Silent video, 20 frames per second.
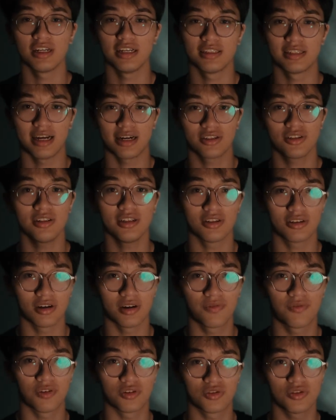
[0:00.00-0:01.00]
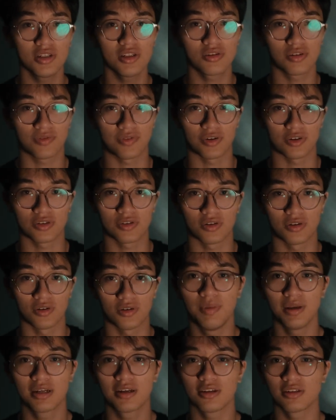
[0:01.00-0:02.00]
is actually good for tree
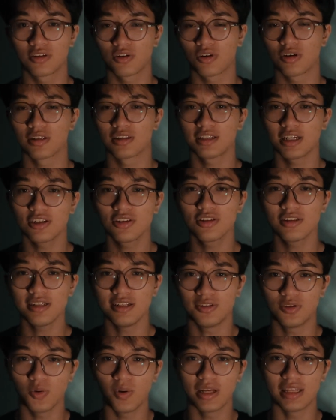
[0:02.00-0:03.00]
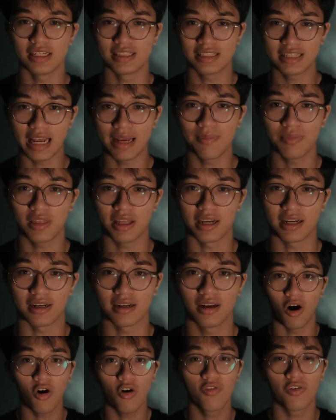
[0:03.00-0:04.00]
traversal because you're essentially doing the same
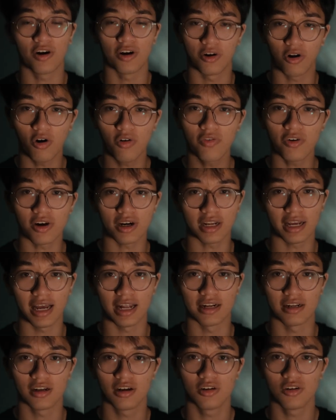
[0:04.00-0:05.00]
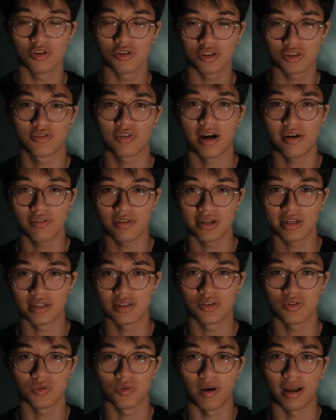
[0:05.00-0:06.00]
thing over and over again. You're just traveling
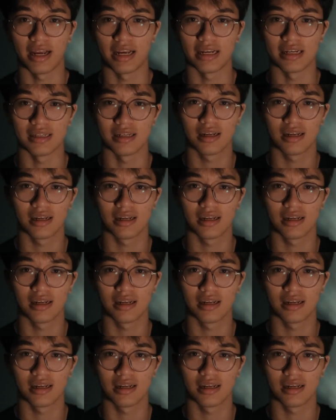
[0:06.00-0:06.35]
to a